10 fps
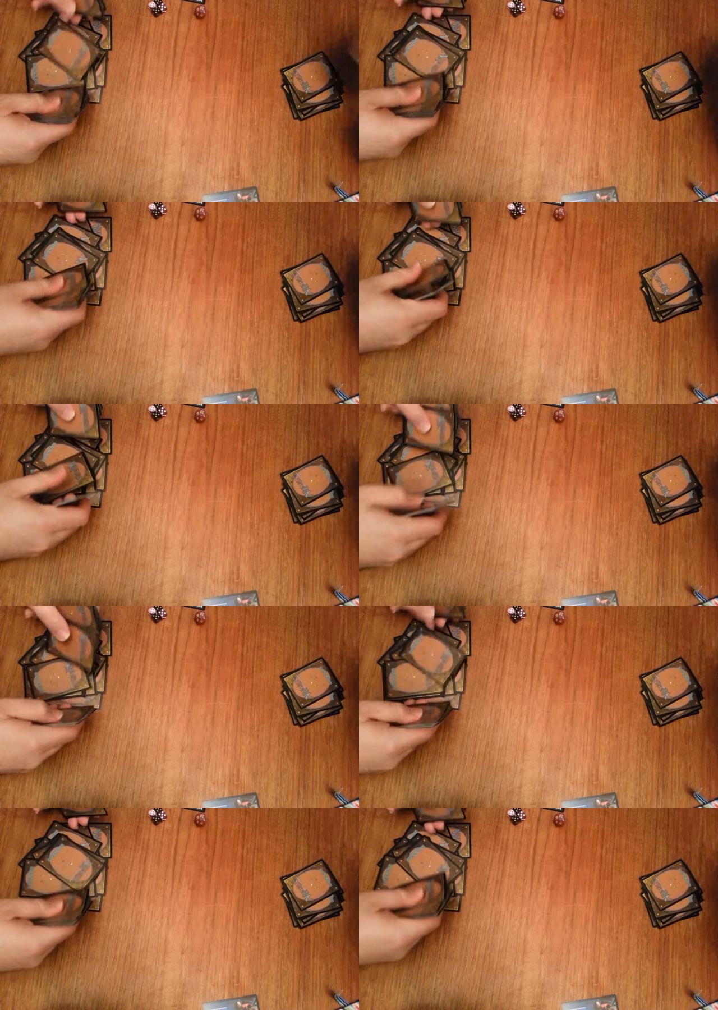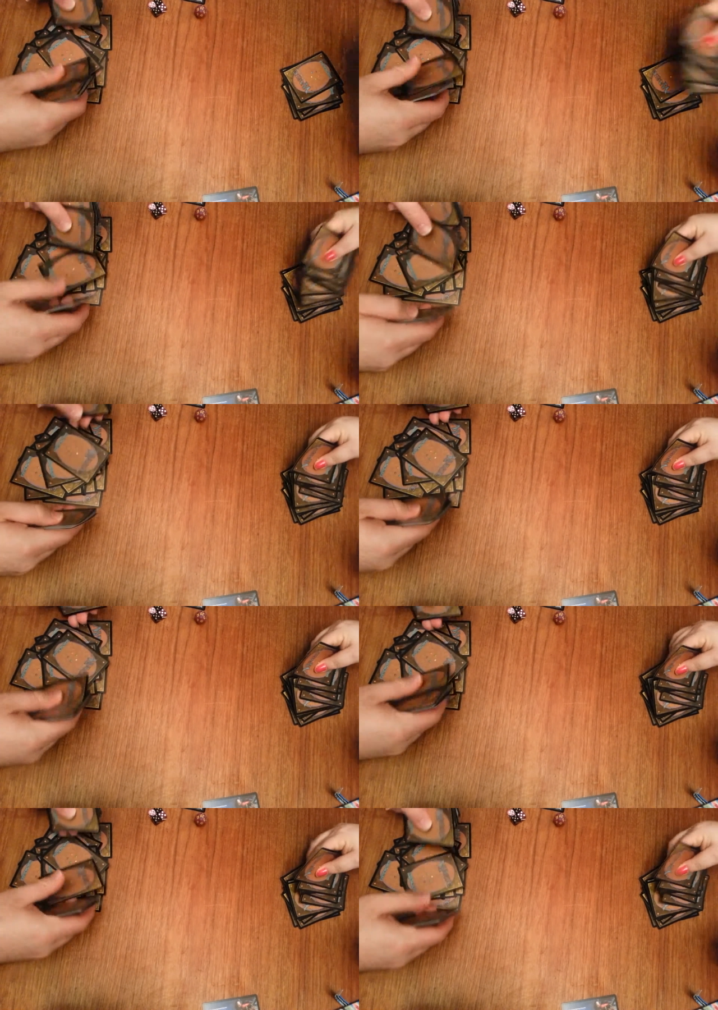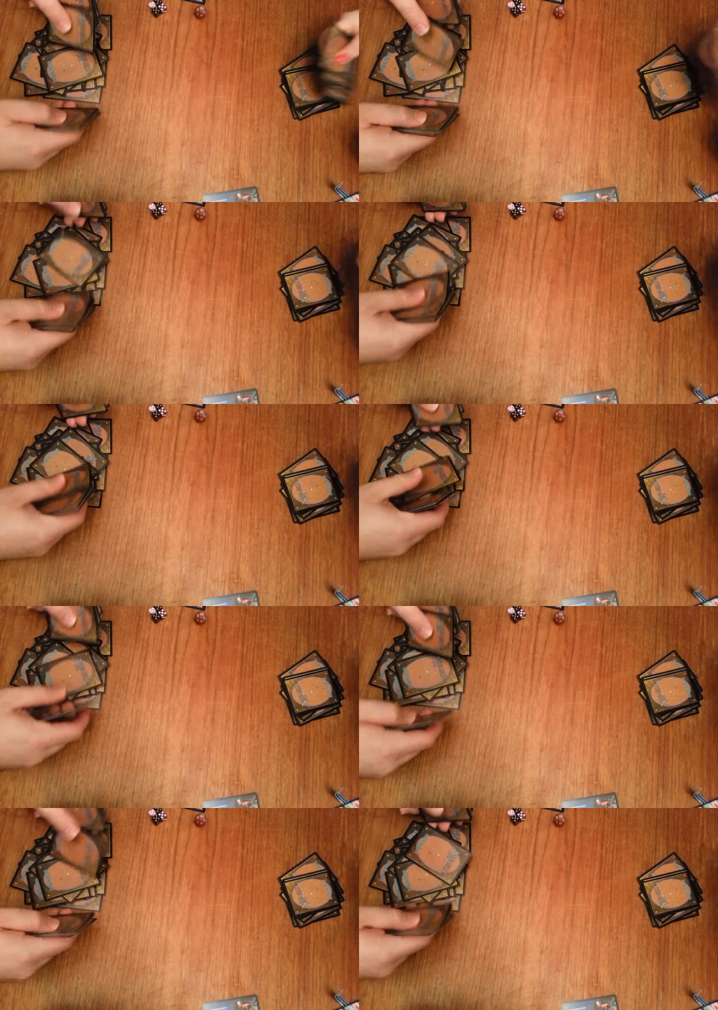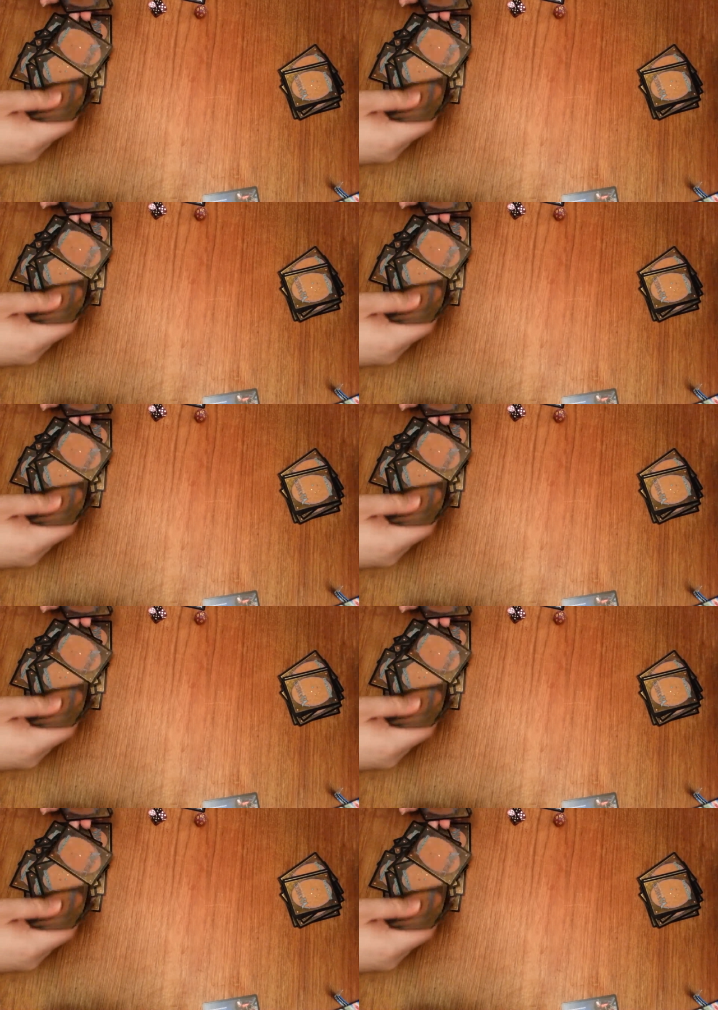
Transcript: Nobody's mouth can be seen.